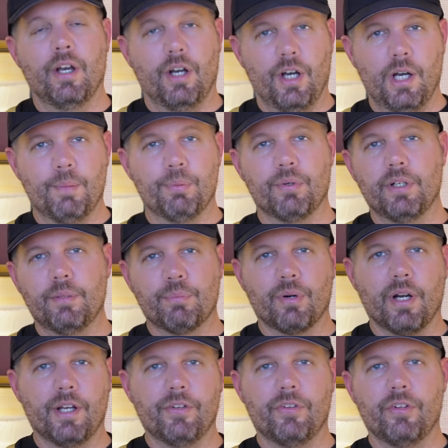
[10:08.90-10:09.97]
upper end
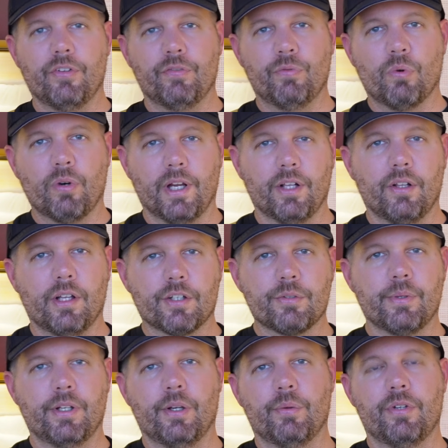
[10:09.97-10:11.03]
prices for a
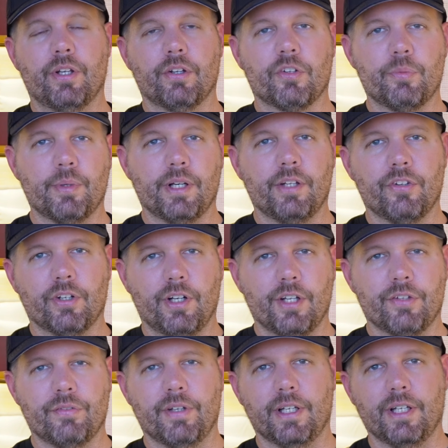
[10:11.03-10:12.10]
luxury hotel experience in
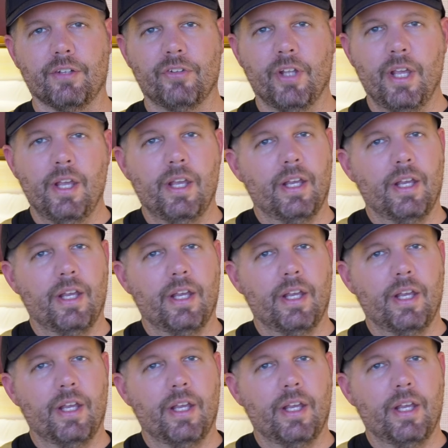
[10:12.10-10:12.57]
Las Vegas.